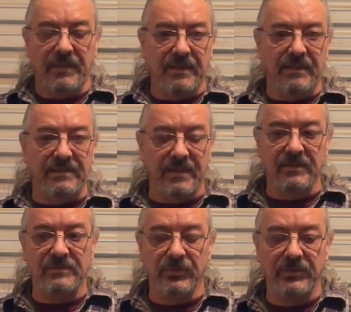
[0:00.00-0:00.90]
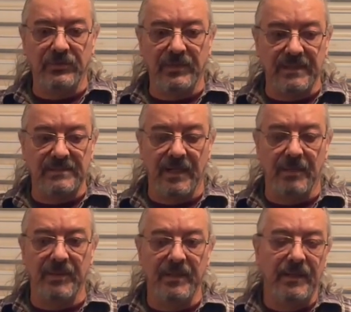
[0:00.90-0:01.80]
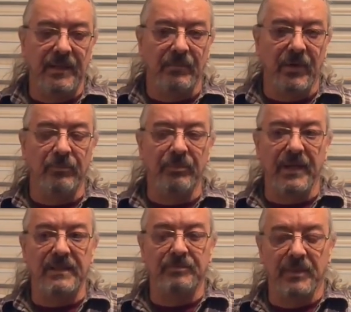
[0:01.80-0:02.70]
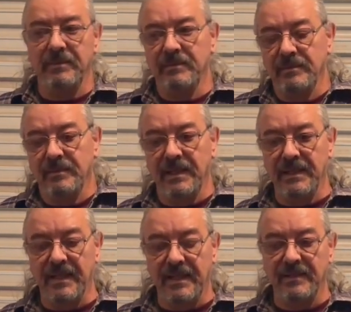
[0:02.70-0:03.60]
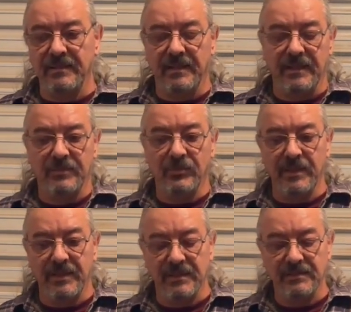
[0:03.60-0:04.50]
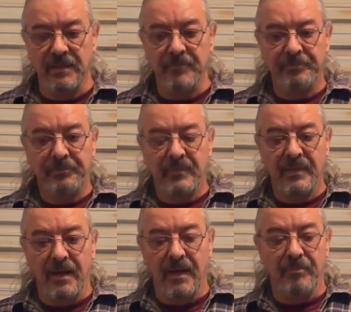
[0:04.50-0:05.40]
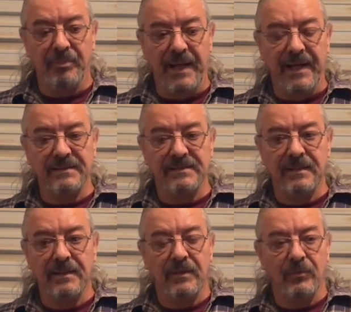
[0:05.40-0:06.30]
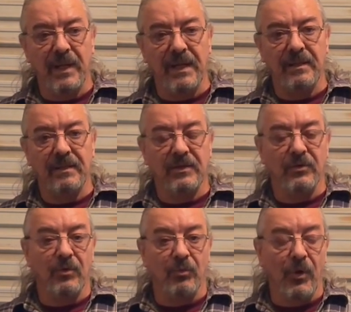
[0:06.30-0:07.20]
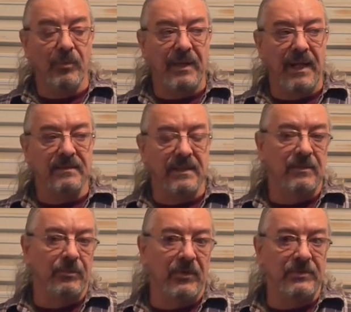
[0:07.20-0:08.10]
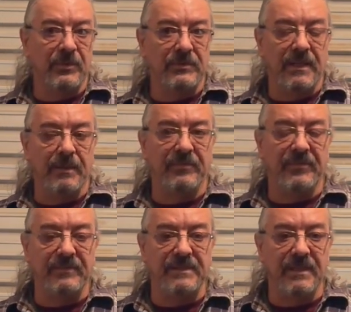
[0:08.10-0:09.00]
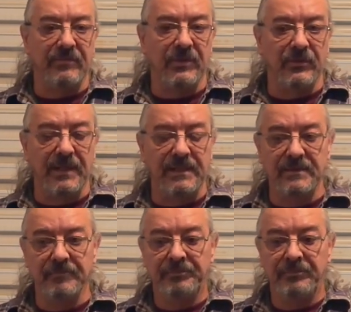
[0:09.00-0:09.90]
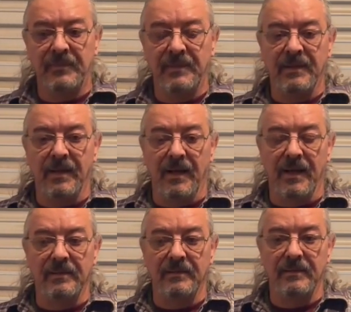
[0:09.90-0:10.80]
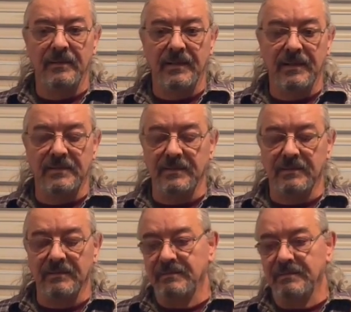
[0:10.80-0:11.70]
get things out of the storage unit and get set up in my own place, but it is what it is. Plans, when there are warm days, like tomorrow's supposed to get up to 57 degrees, it's